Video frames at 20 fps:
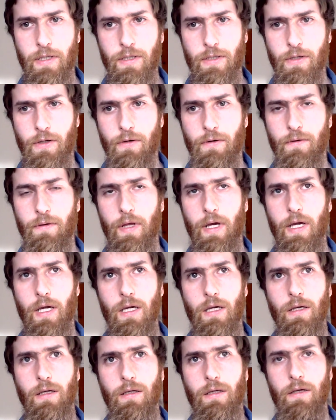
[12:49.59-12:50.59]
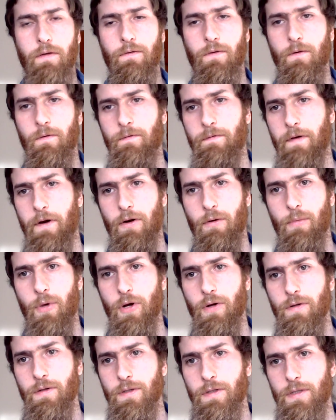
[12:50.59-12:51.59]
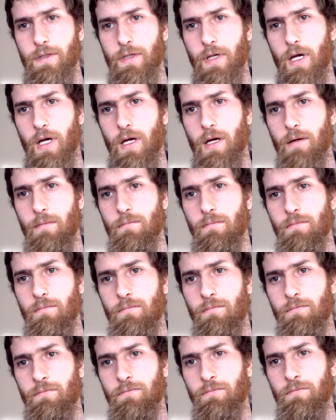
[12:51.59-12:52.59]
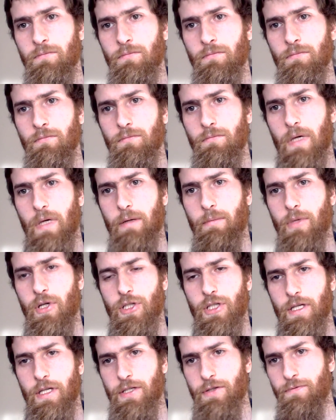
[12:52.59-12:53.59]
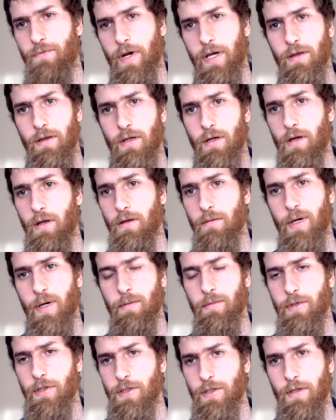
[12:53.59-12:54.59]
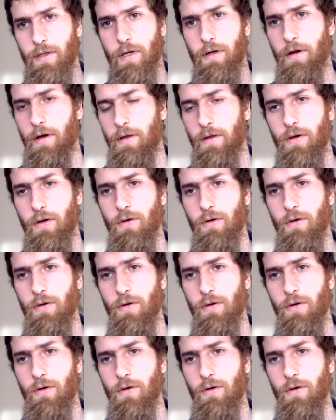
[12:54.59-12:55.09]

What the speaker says: so they give off pheromones at a much lesser rate than other mammals and than other